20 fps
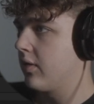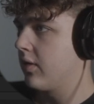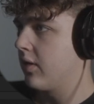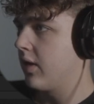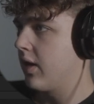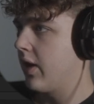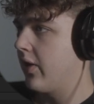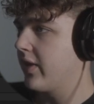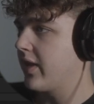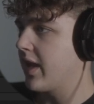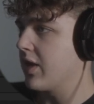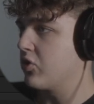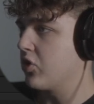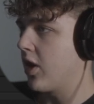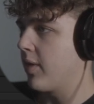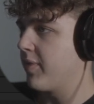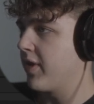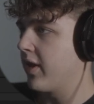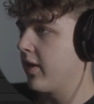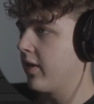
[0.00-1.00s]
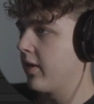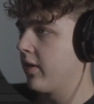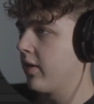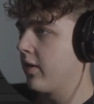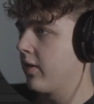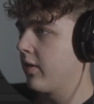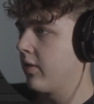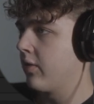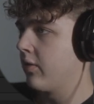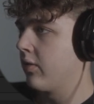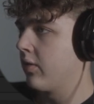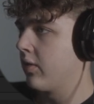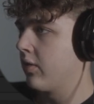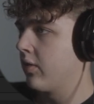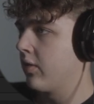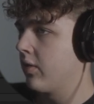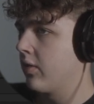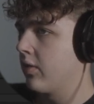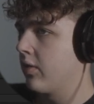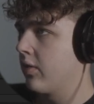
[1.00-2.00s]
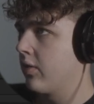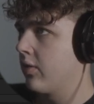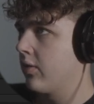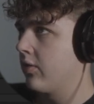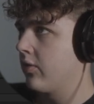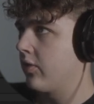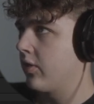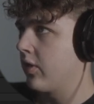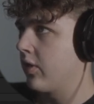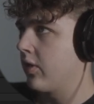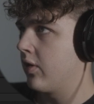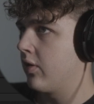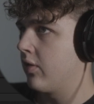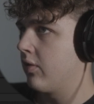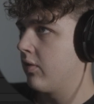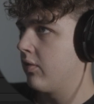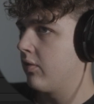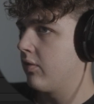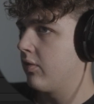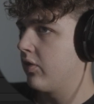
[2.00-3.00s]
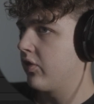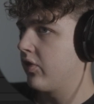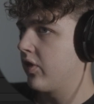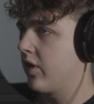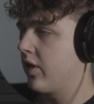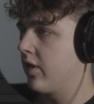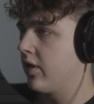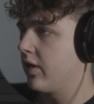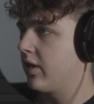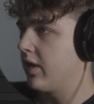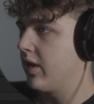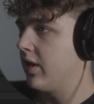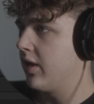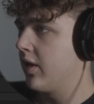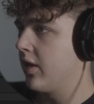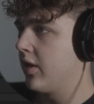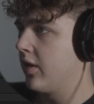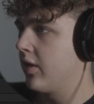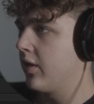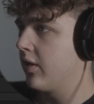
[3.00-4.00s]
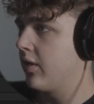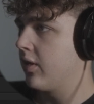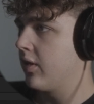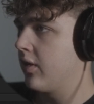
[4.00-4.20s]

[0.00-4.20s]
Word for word: I like that drop there. So we'll start here.